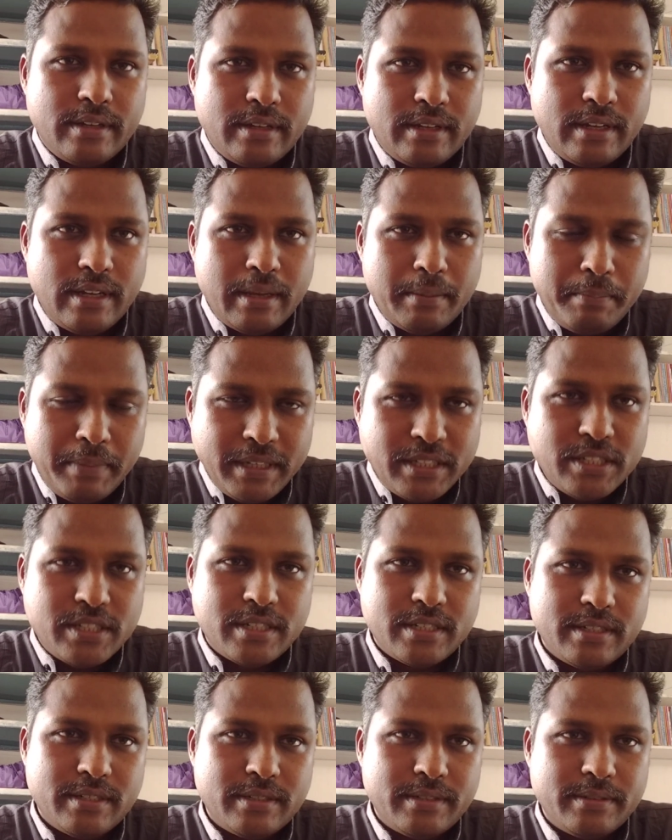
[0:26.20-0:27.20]
a
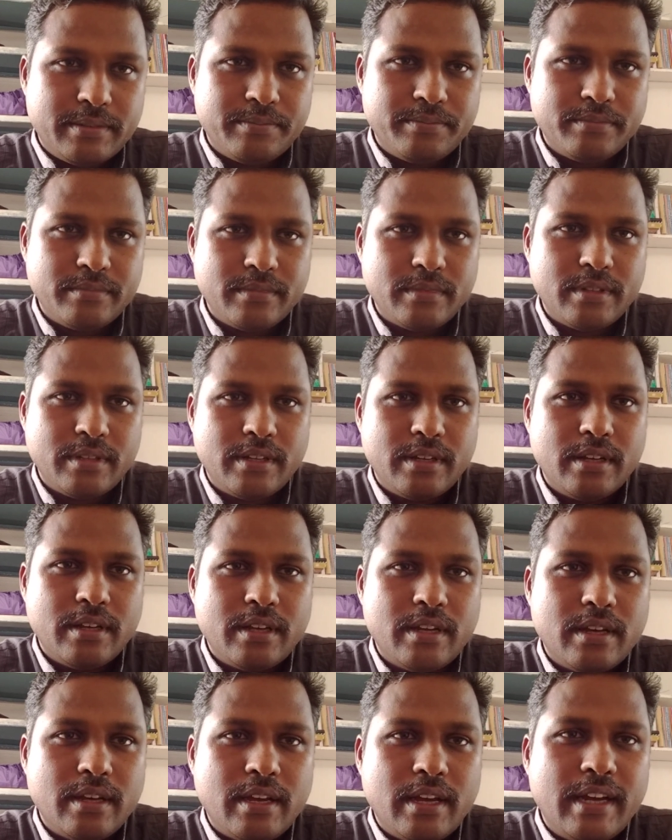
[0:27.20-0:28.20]

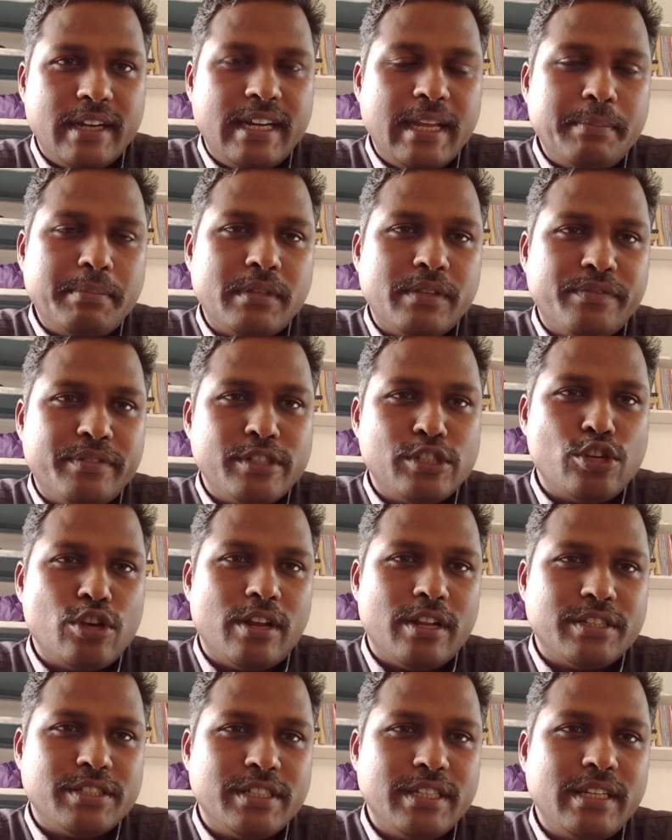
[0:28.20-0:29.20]
depth
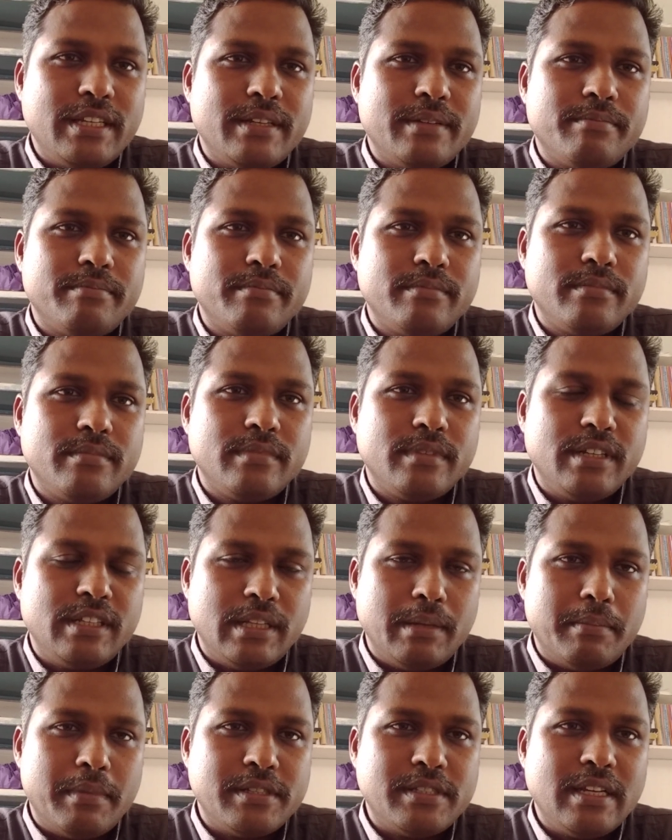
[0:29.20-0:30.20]
physiology in
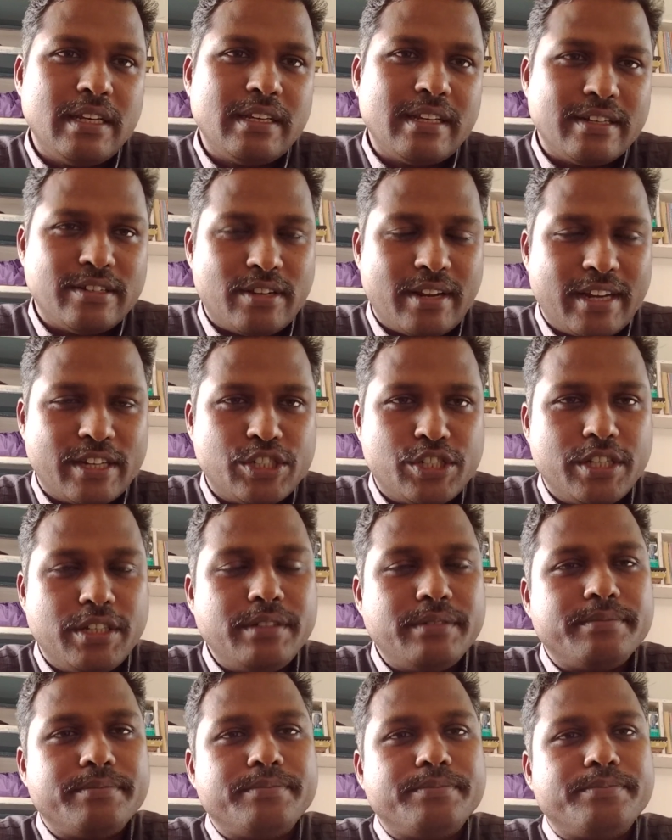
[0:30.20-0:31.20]
the muscle contraction